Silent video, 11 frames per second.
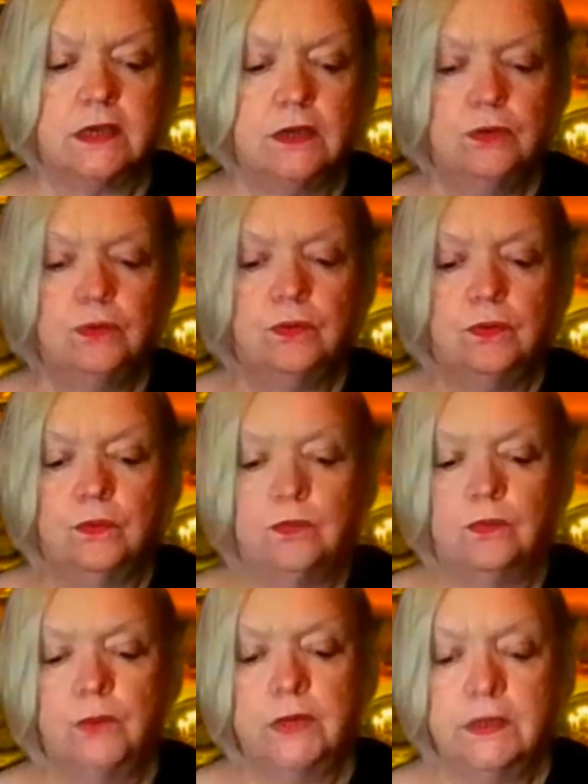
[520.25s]
So
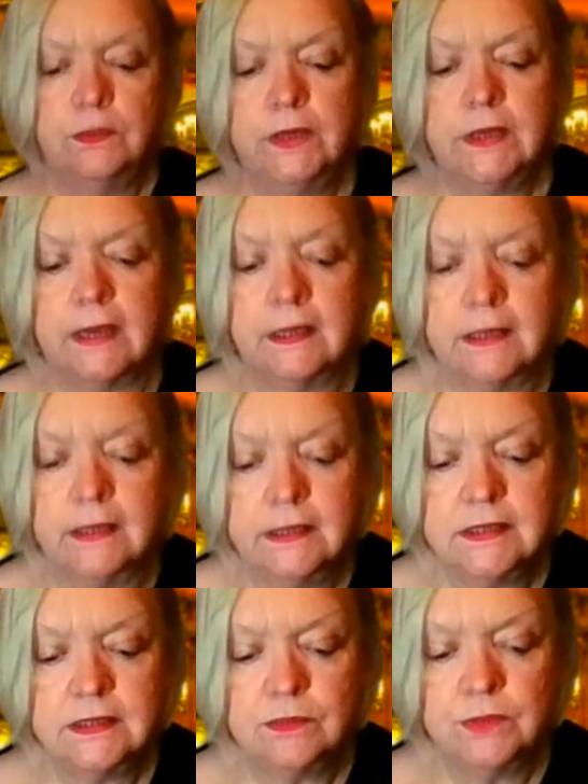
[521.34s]
we we get
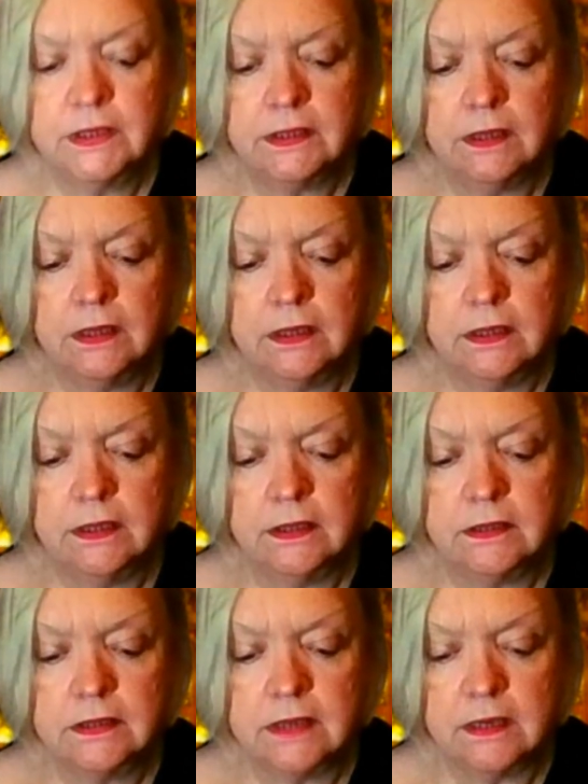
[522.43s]
this with uh,
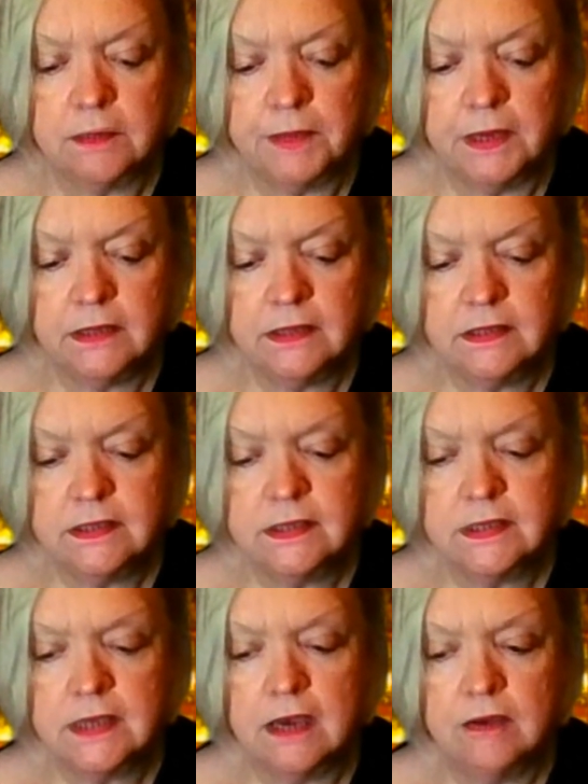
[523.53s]
psychopaths.
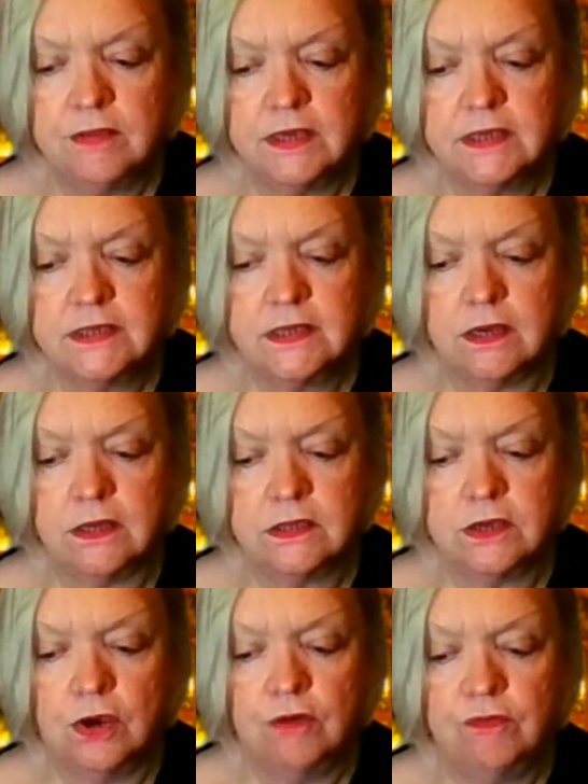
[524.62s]
This is how they
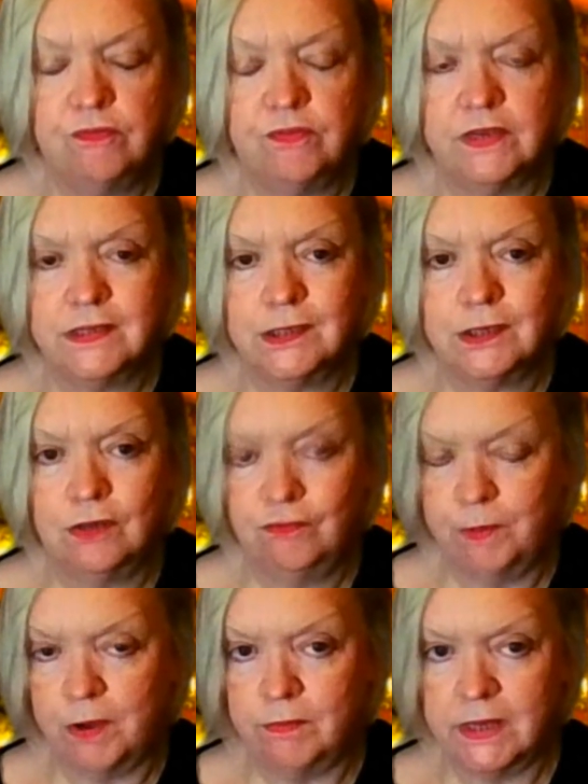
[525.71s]
start off: is the
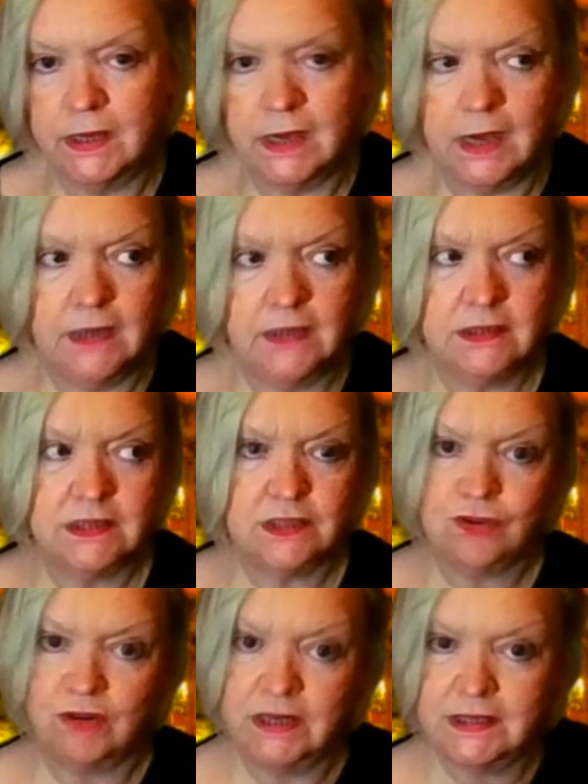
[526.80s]
love bombing and
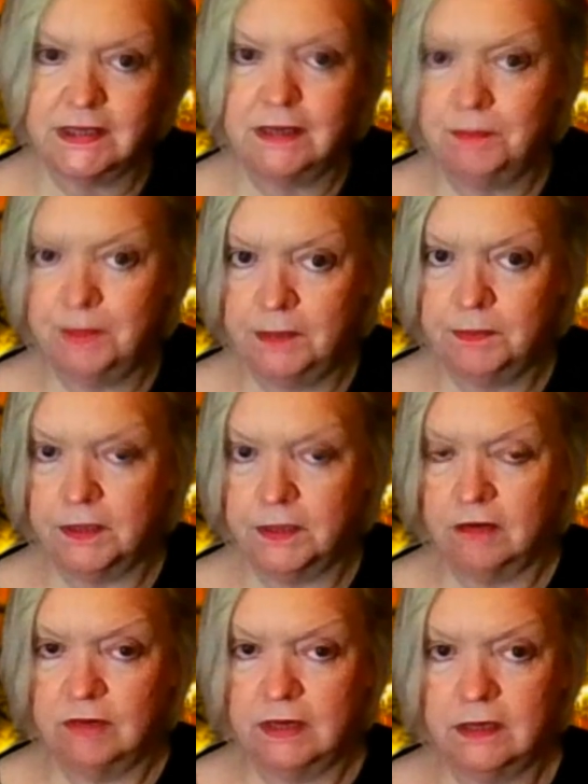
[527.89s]
discrediting
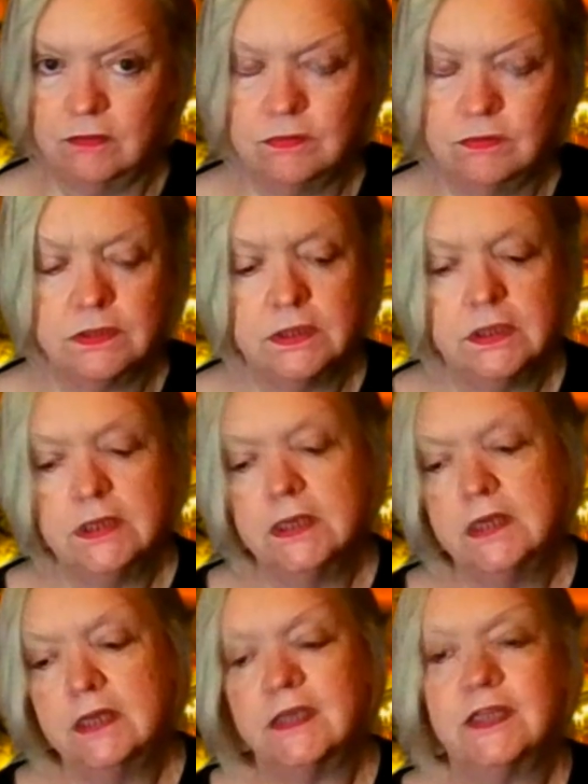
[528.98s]
people around.
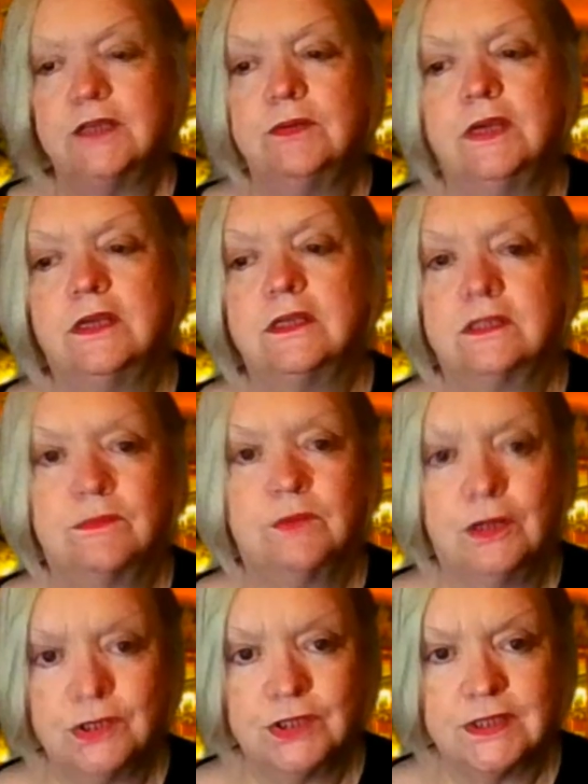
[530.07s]
They do it
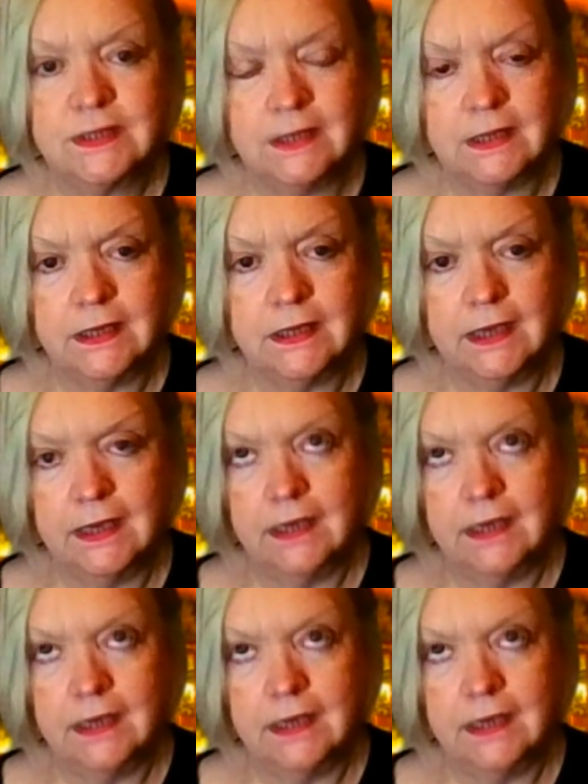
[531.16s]
subconsciously.